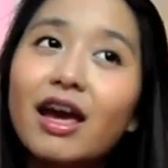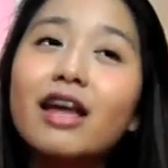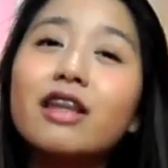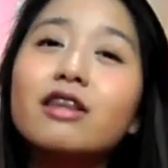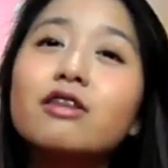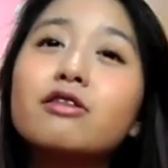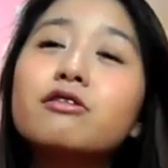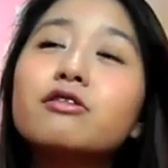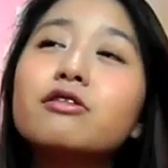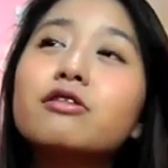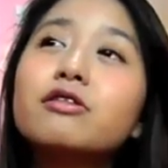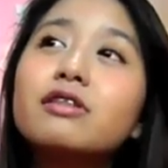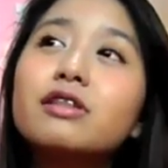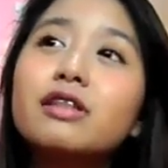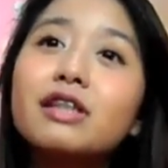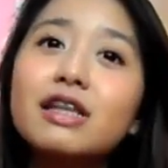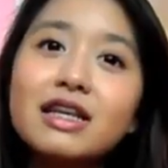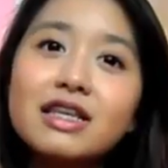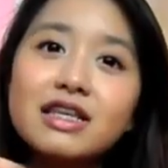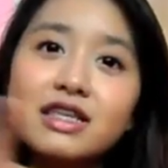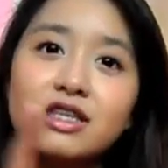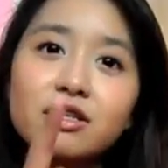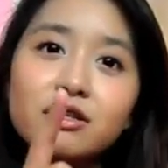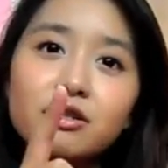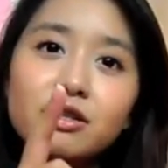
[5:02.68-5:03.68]
And to do
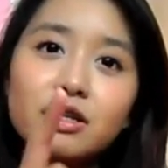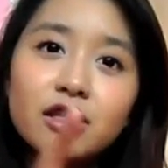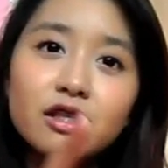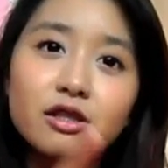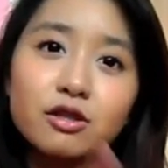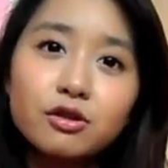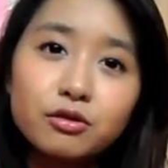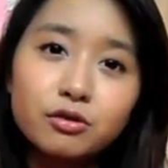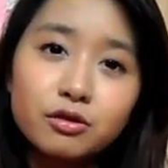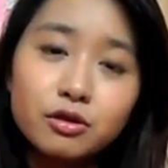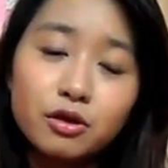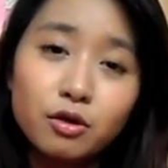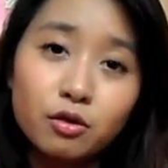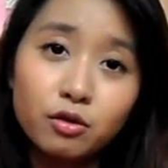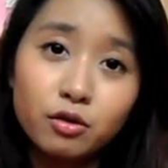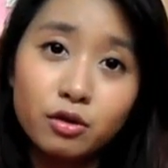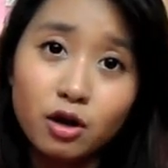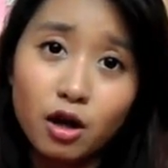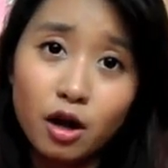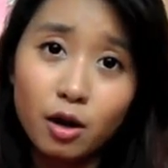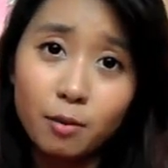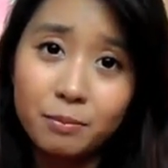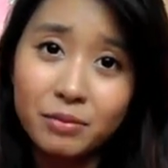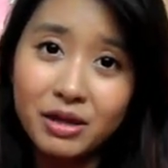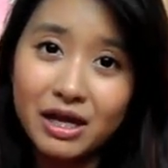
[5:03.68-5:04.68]
this, you need to know
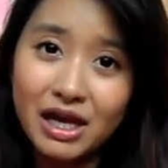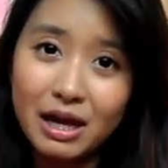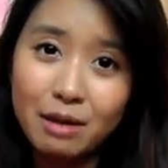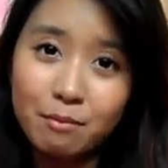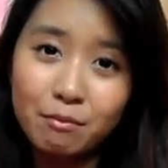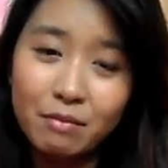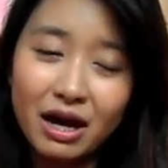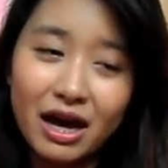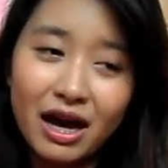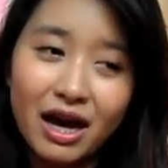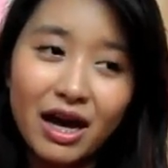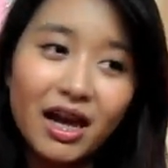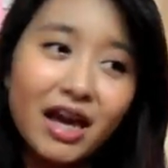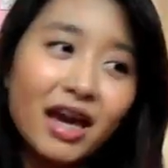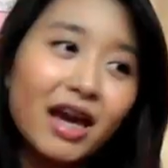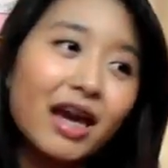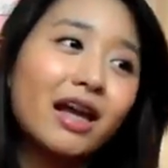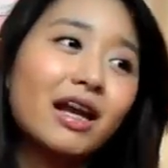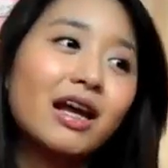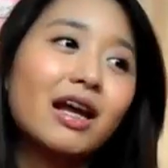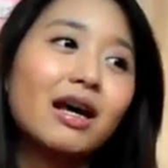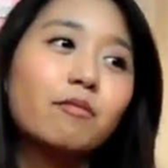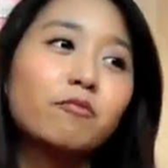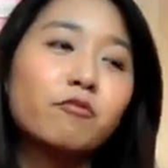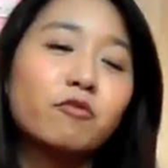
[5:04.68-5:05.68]
your
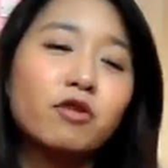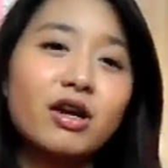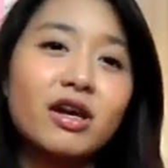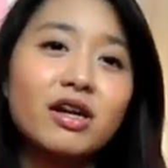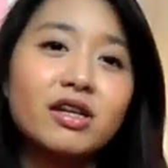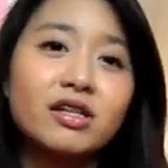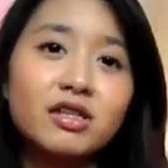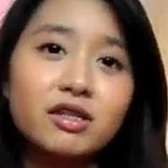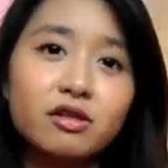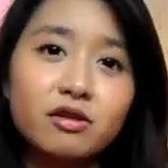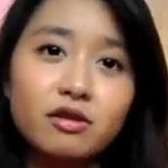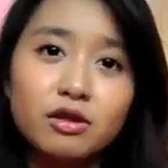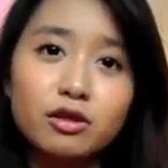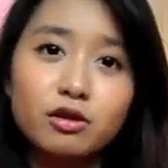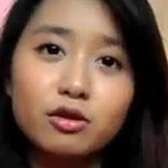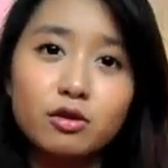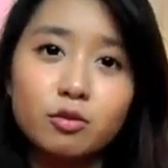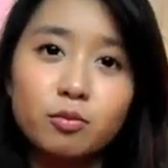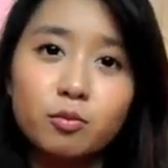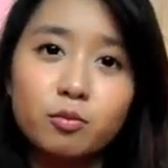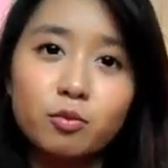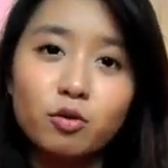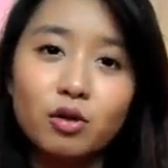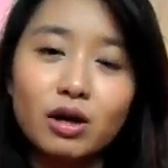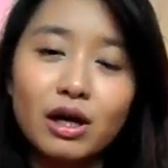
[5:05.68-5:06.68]
BMI, and I'm just going
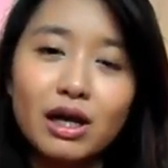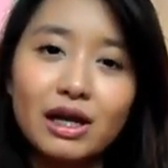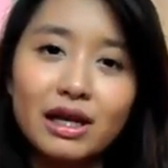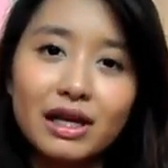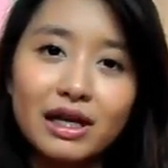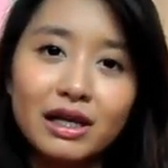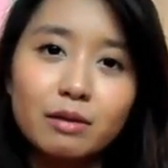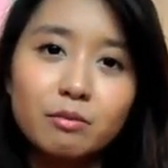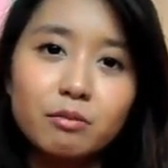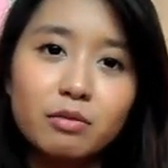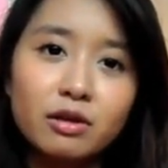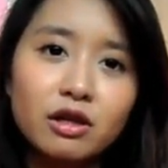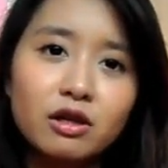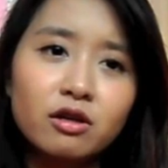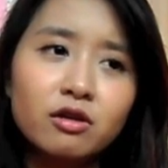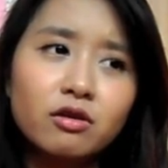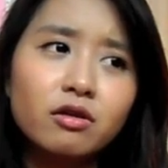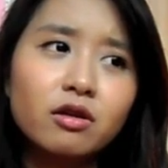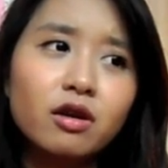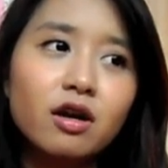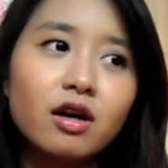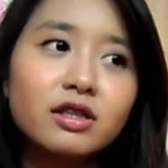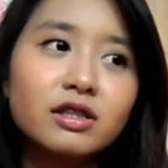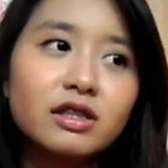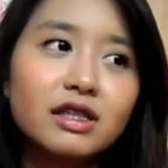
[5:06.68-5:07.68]
to put a link
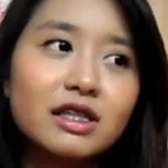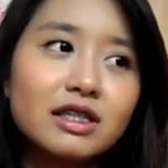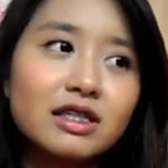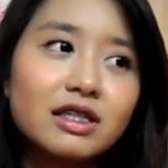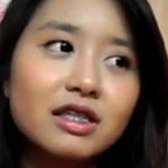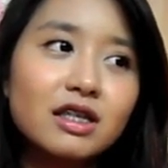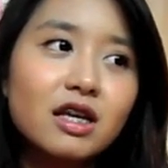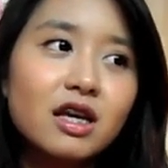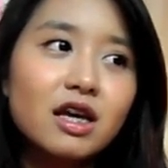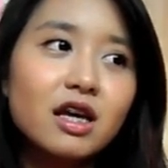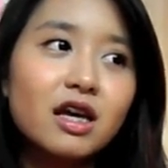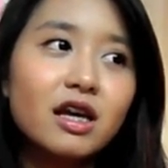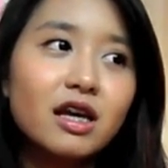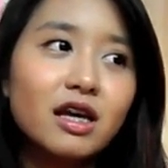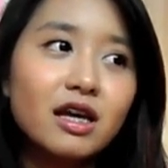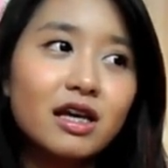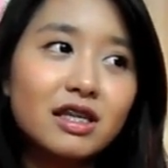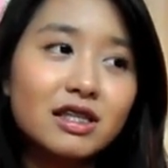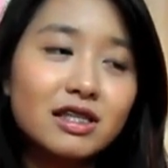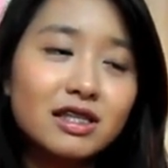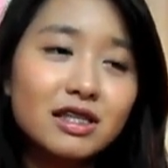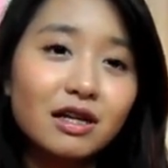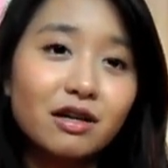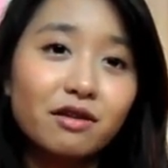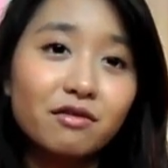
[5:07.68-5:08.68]
below because
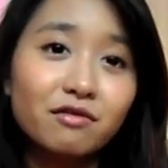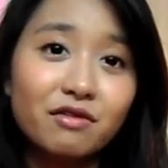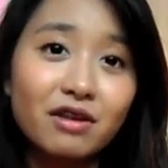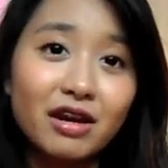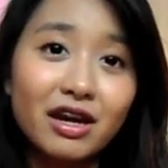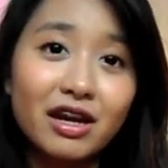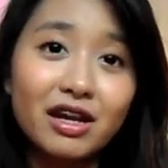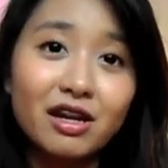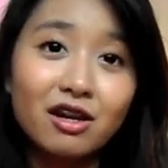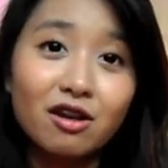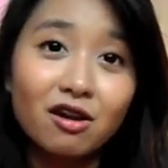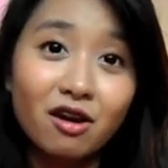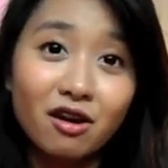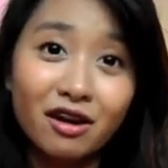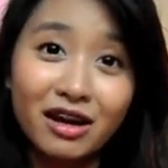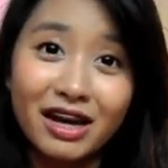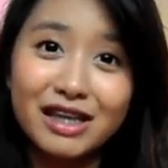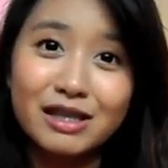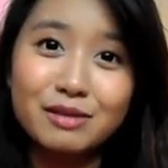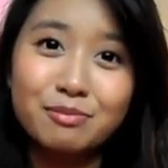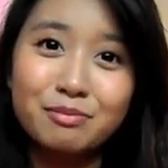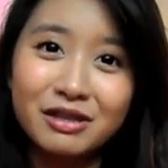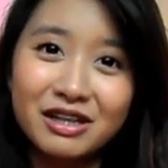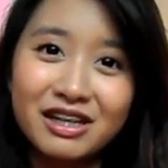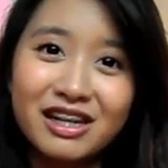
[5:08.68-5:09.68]
it's a very long
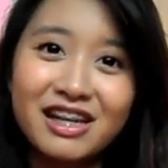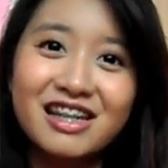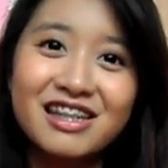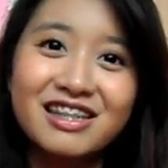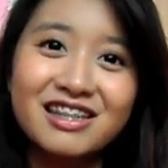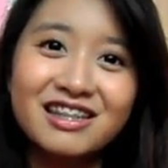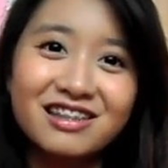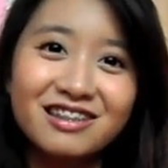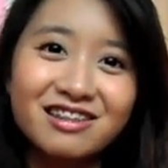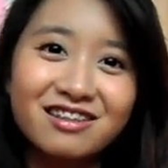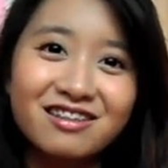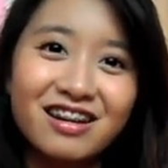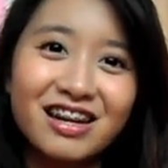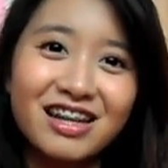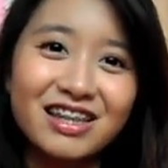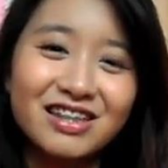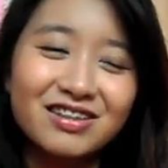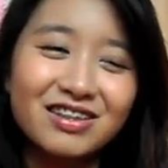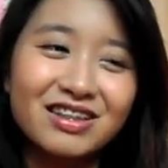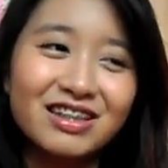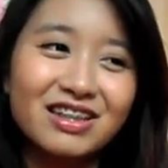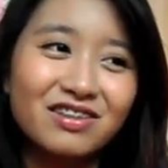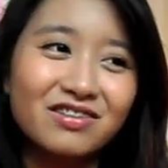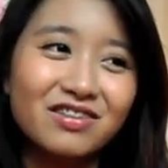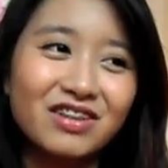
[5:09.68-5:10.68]
explanation to
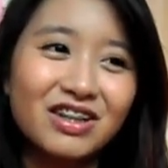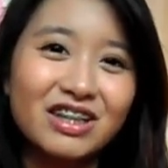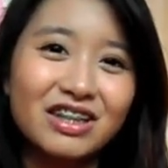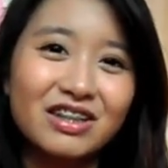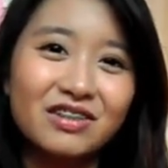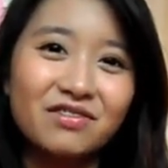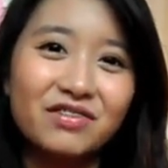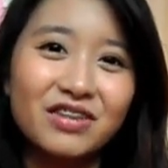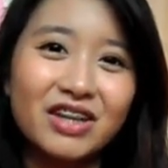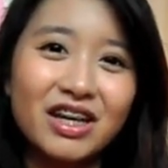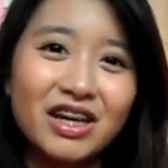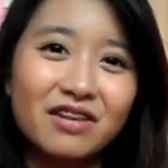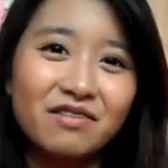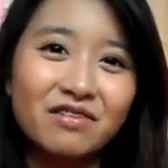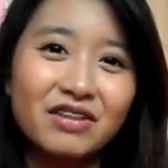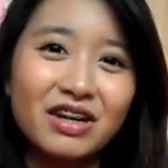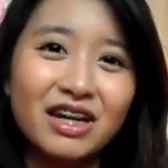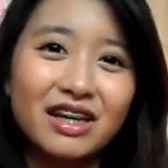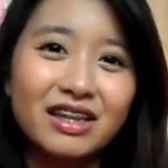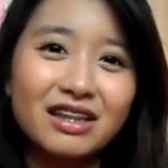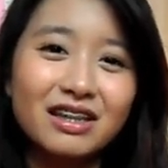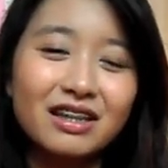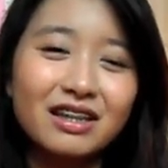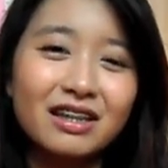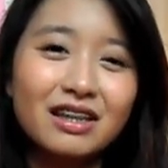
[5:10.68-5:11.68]
explain about the
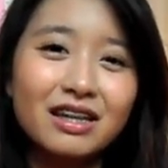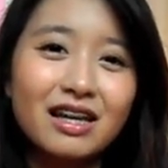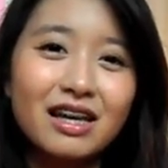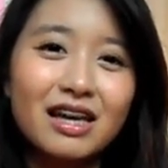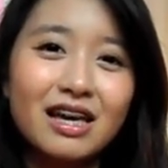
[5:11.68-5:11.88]
BMI.